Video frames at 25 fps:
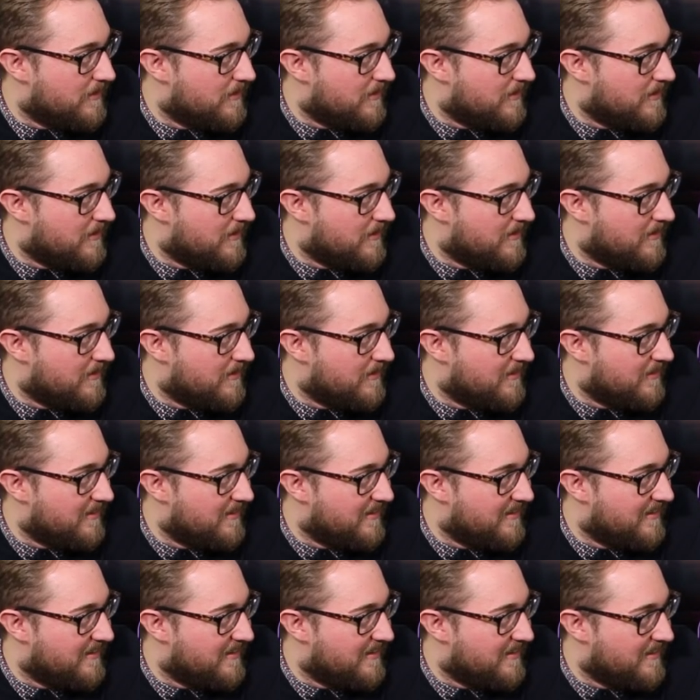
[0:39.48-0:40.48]

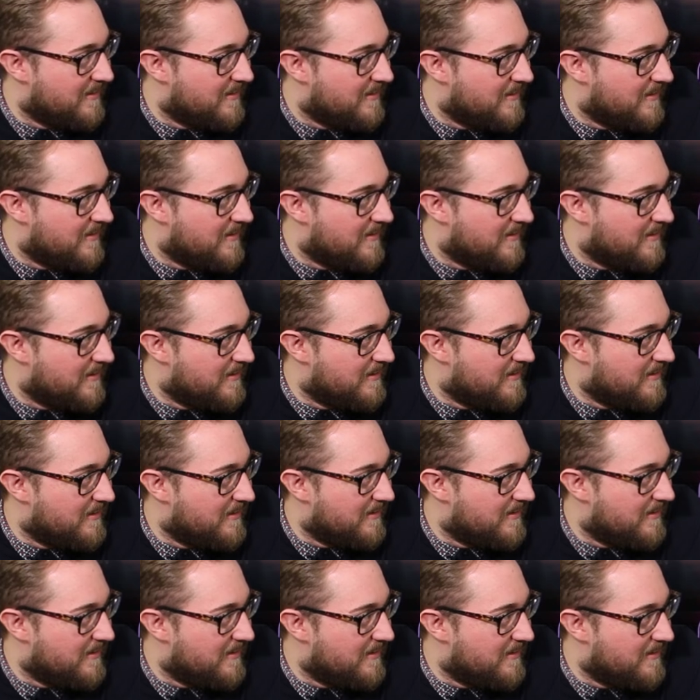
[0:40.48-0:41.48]

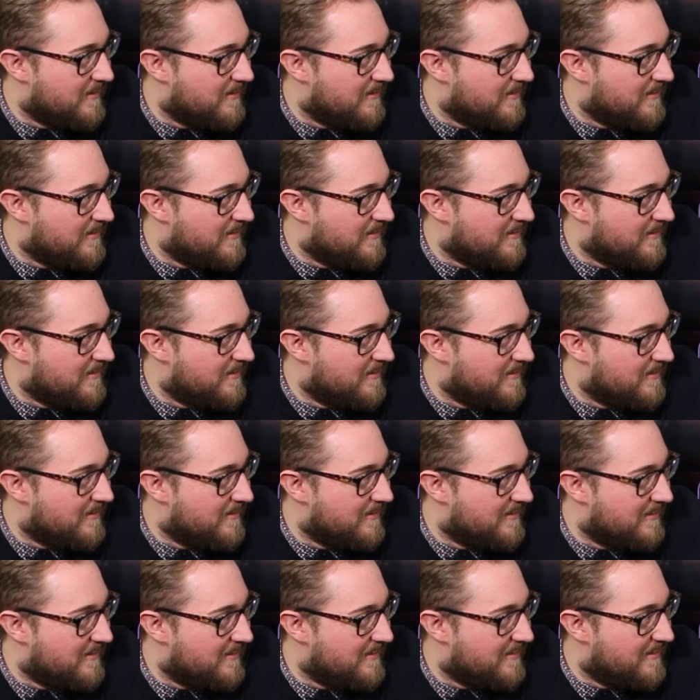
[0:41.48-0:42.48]

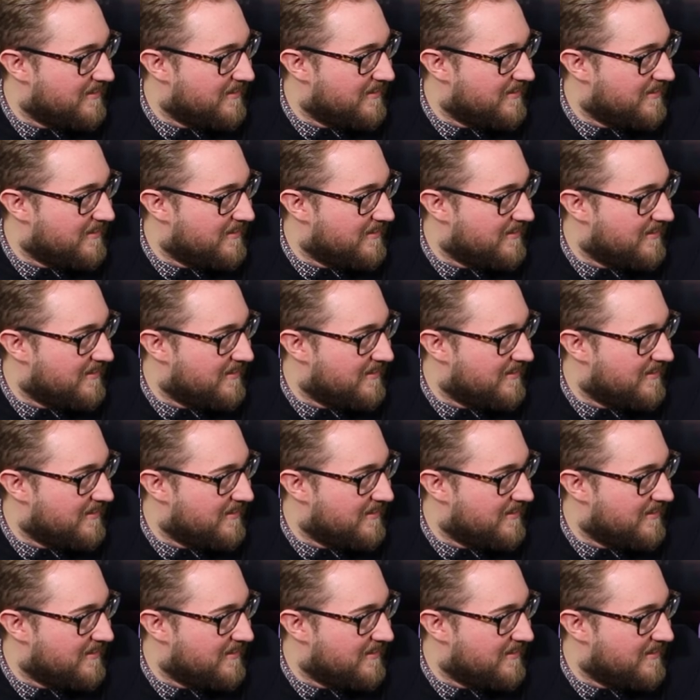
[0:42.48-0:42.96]
No words are spoken by the person on screen.